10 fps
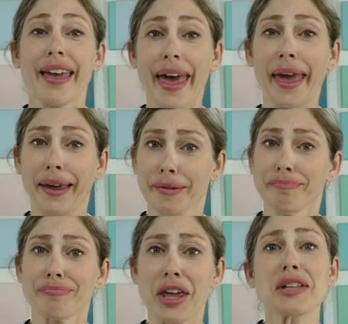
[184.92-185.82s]
Hey,
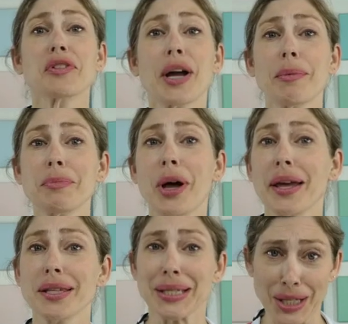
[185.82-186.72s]
thanks for coming
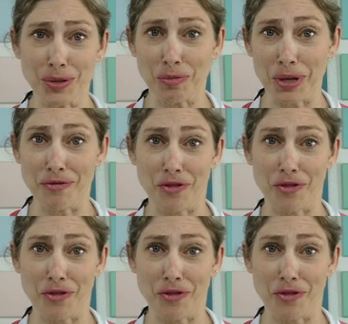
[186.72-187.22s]
behind the scenes with me